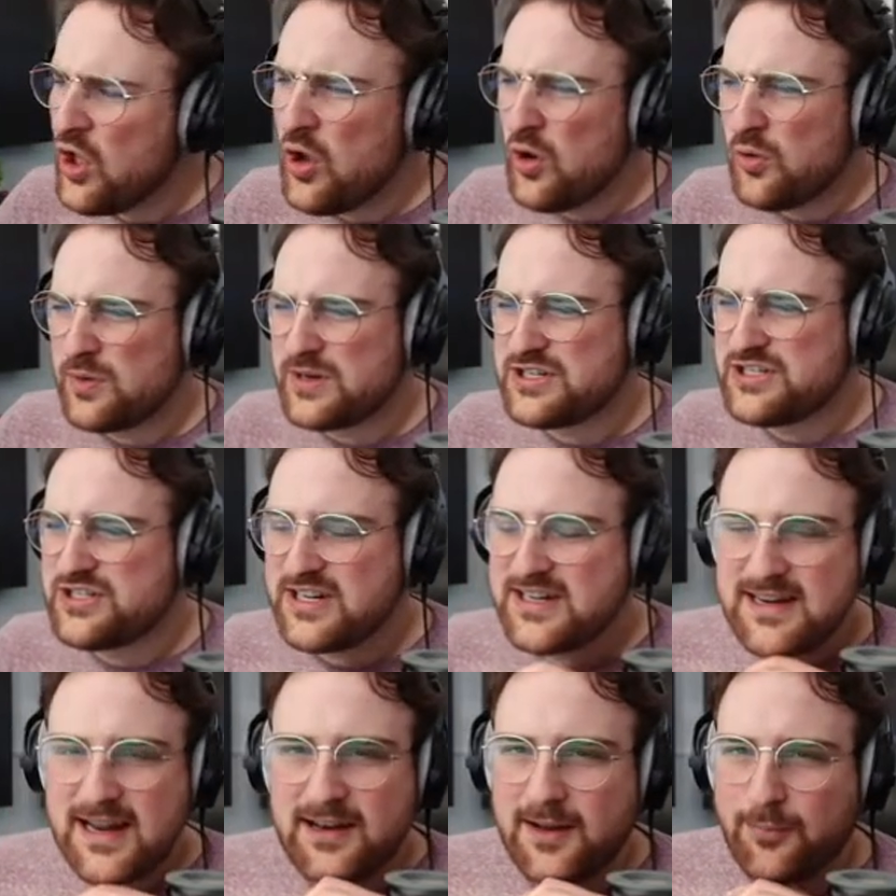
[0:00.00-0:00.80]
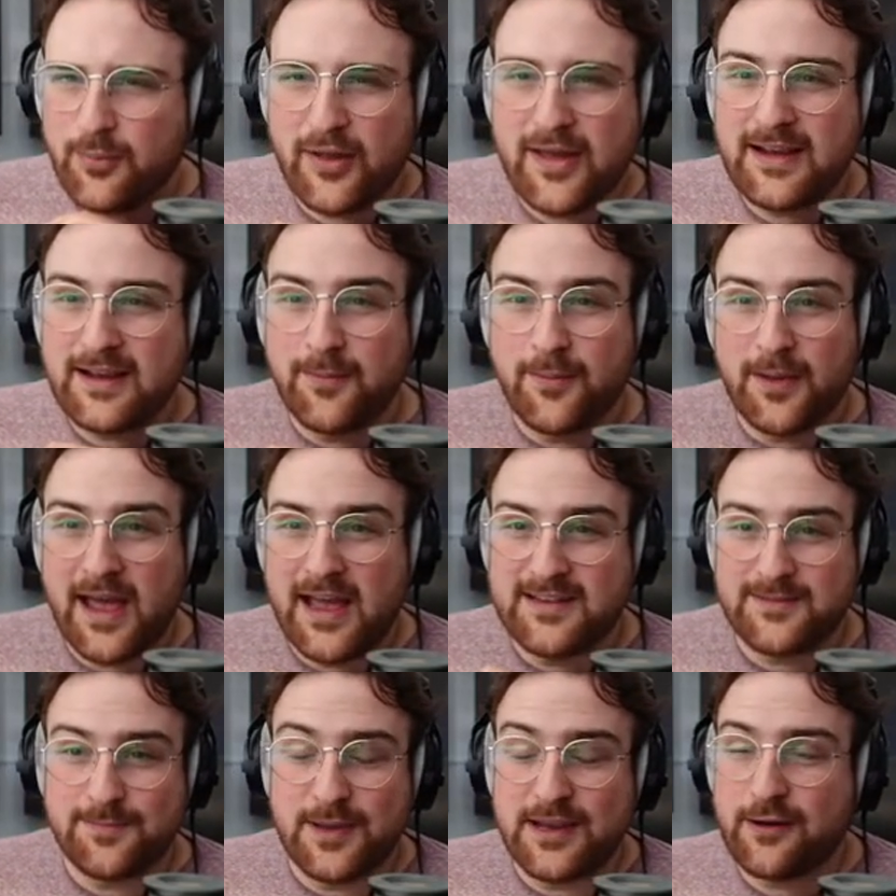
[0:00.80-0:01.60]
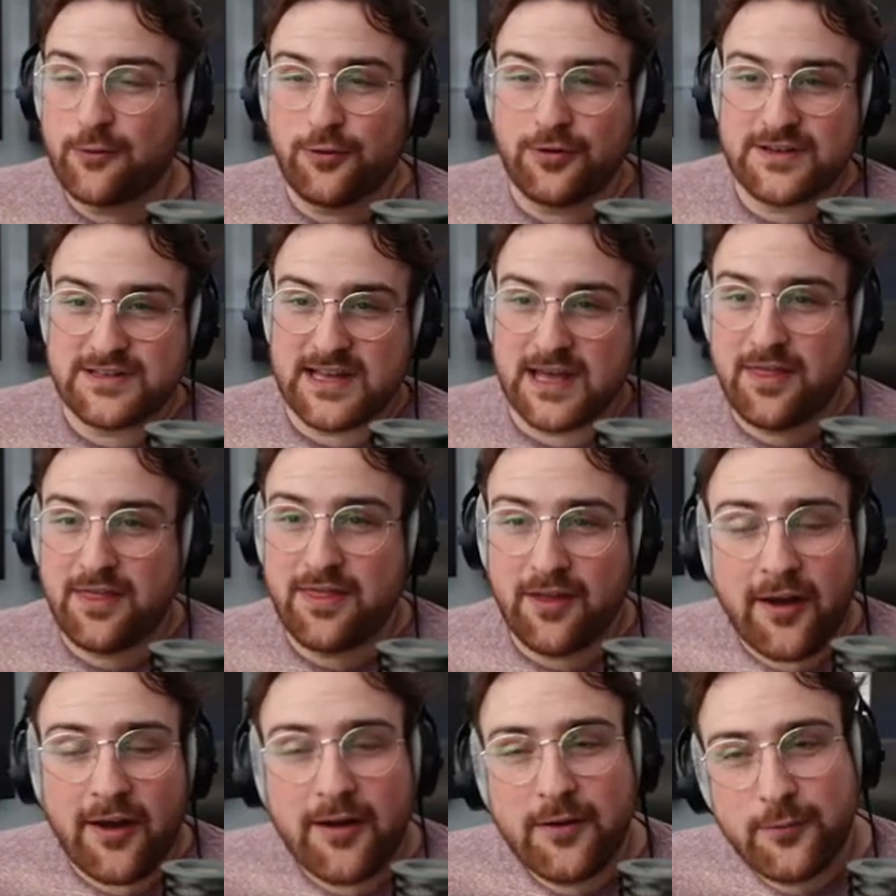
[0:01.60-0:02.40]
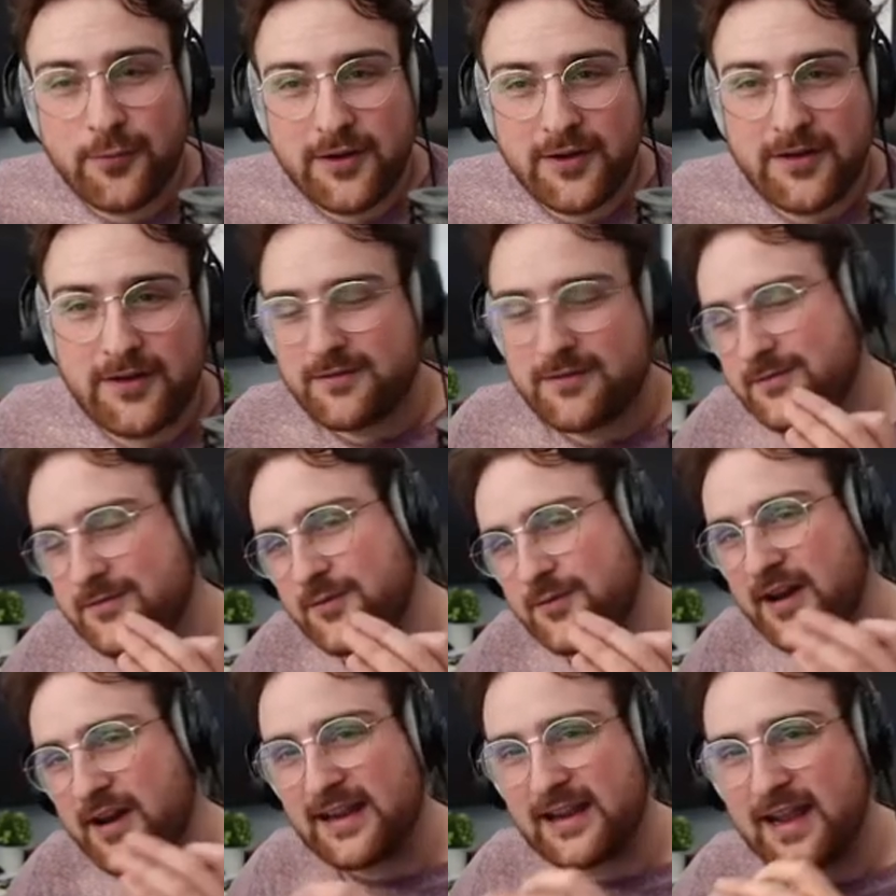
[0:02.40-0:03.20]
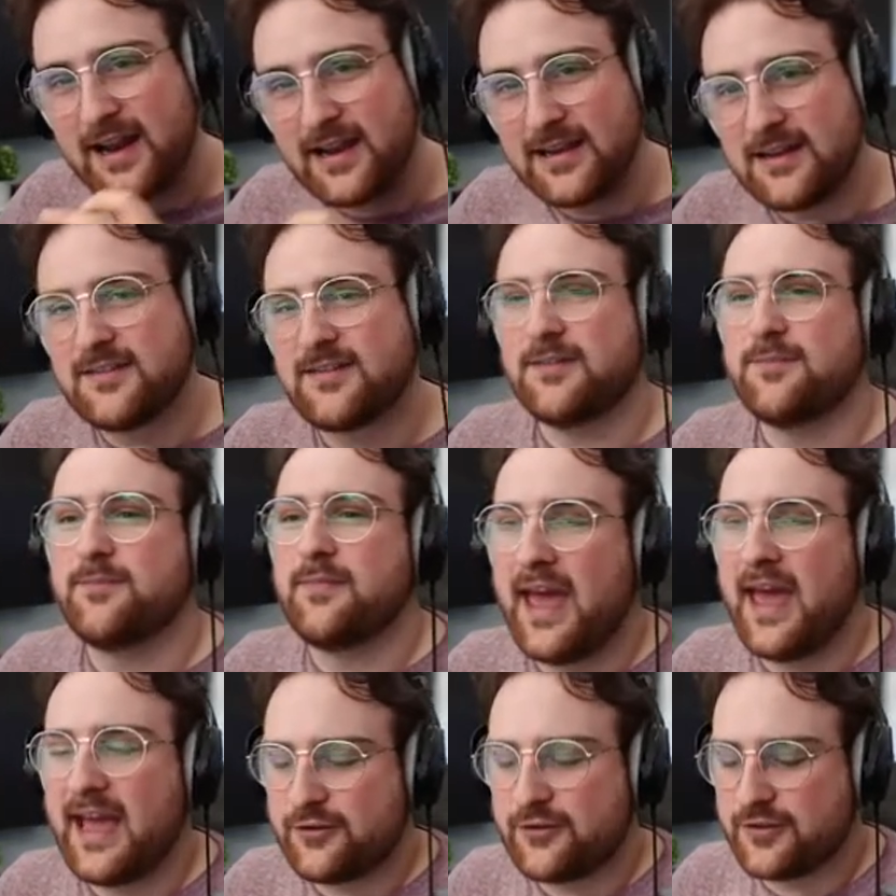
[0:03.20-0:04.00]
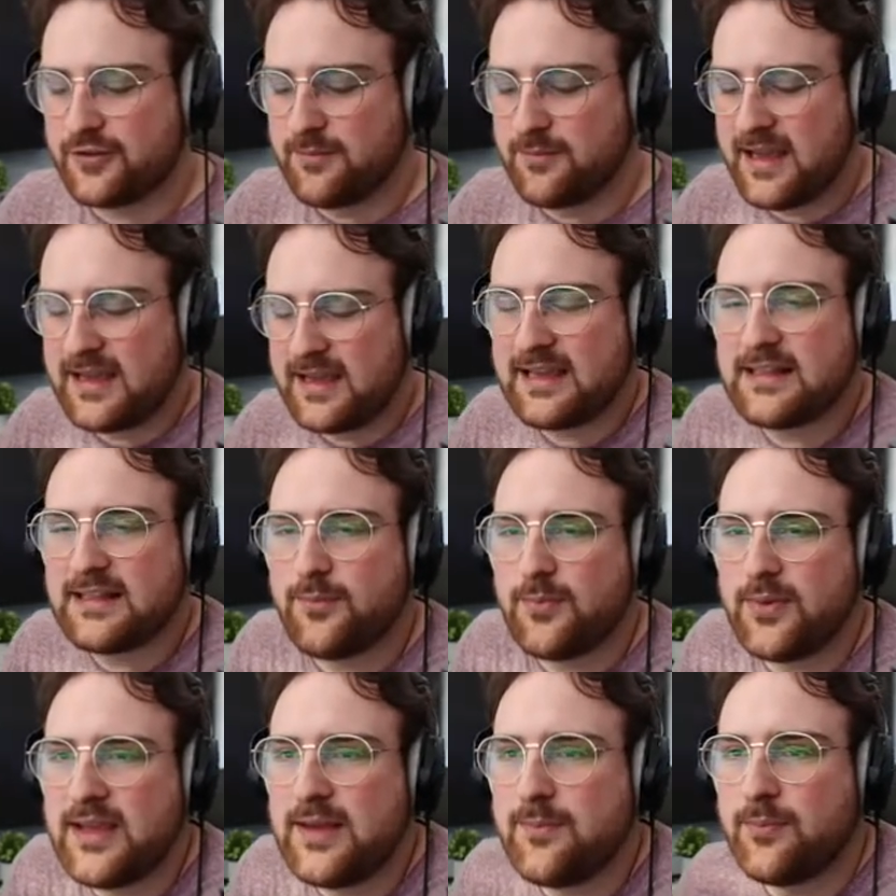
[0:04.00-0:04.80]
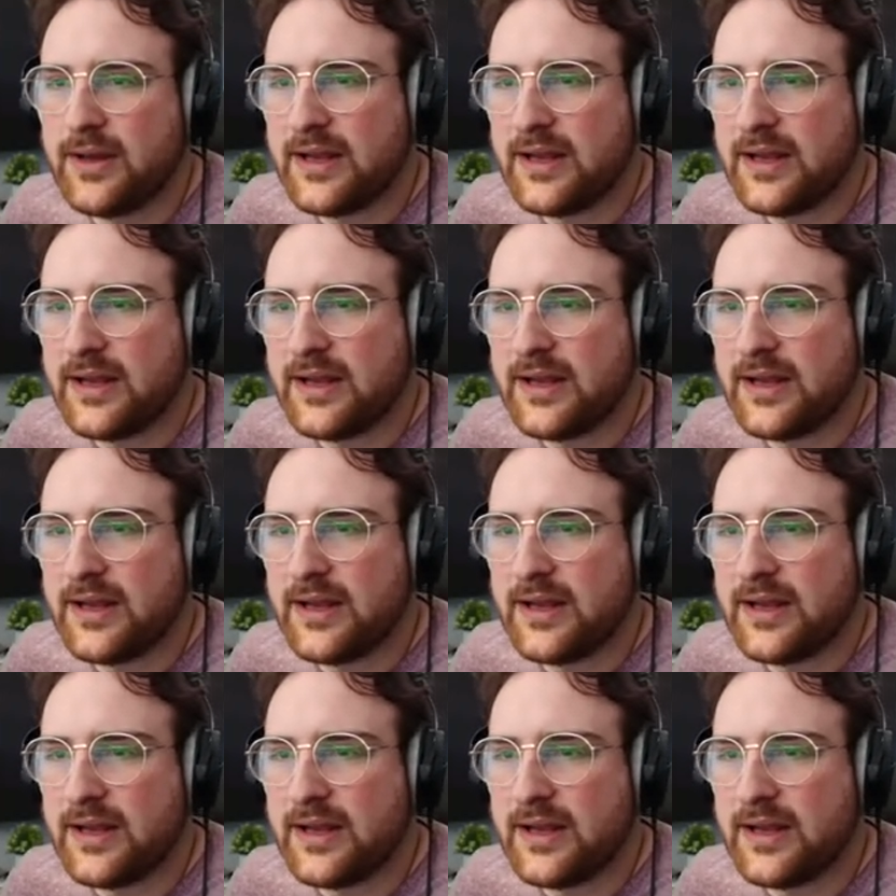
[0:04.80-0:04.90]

which didn't end up playing as big a role as I thought it would when I got into actually making the beat,